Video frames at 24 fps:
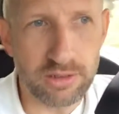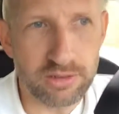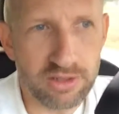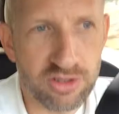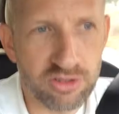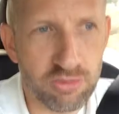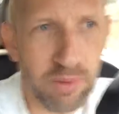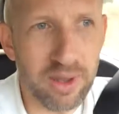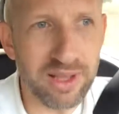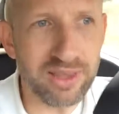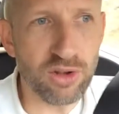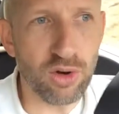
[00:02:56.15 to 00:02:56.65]

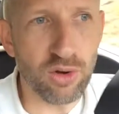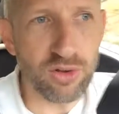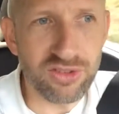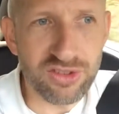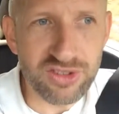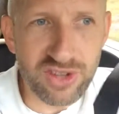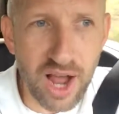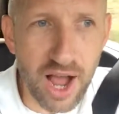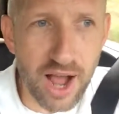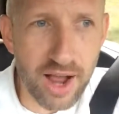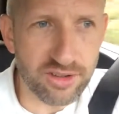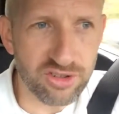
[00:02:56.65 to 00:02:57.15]
Spend it on
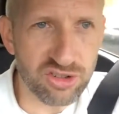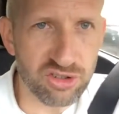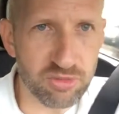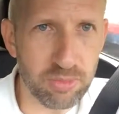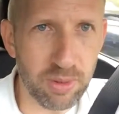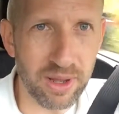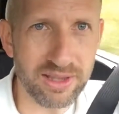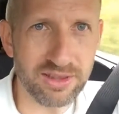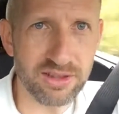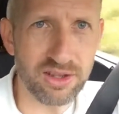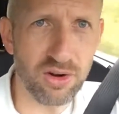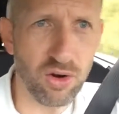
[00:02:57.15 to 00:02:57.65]
stocks.
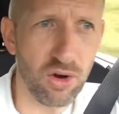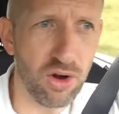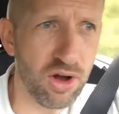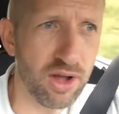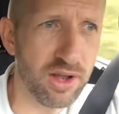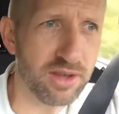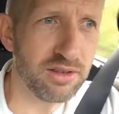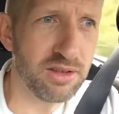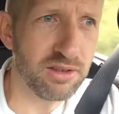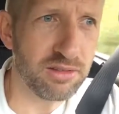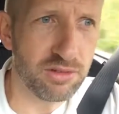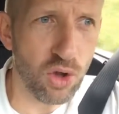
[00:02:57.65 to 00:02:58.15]
Spend it
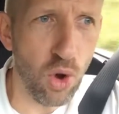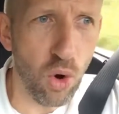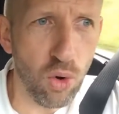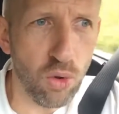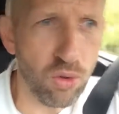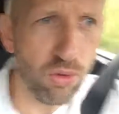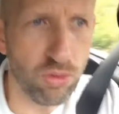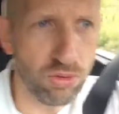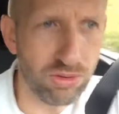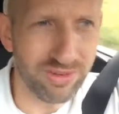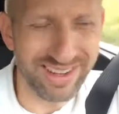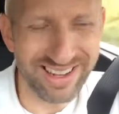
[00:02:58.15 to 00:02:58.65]
on
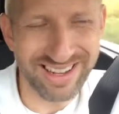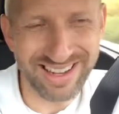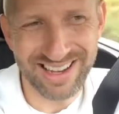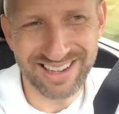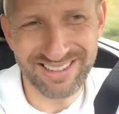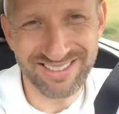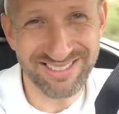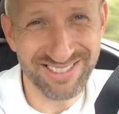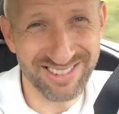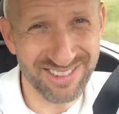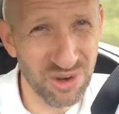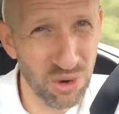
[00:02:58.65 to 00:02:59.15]
gold.
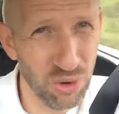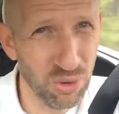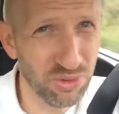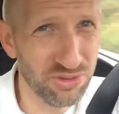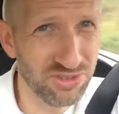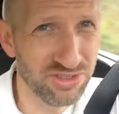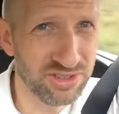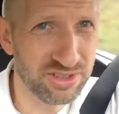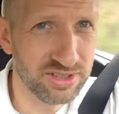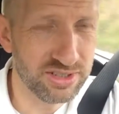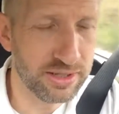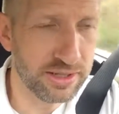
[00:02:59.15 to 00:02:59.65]

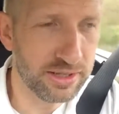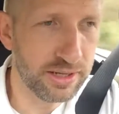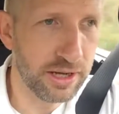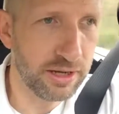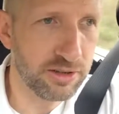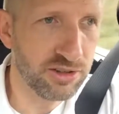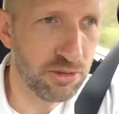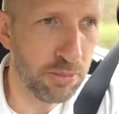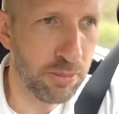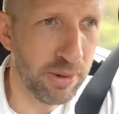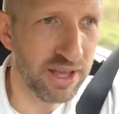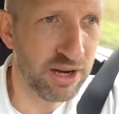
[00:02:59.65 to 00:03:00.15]
Gold's
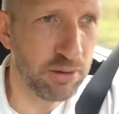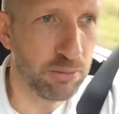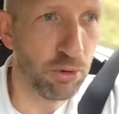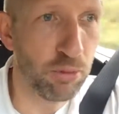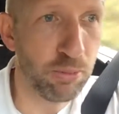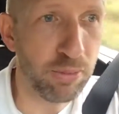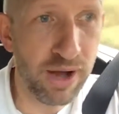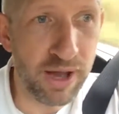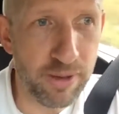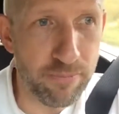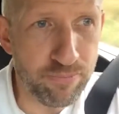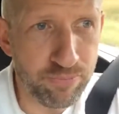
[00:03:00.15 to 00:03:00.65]

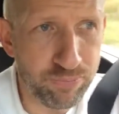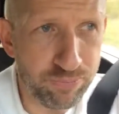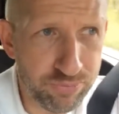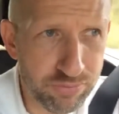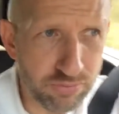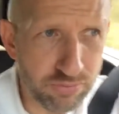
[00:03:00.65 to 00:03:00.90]
debatable, but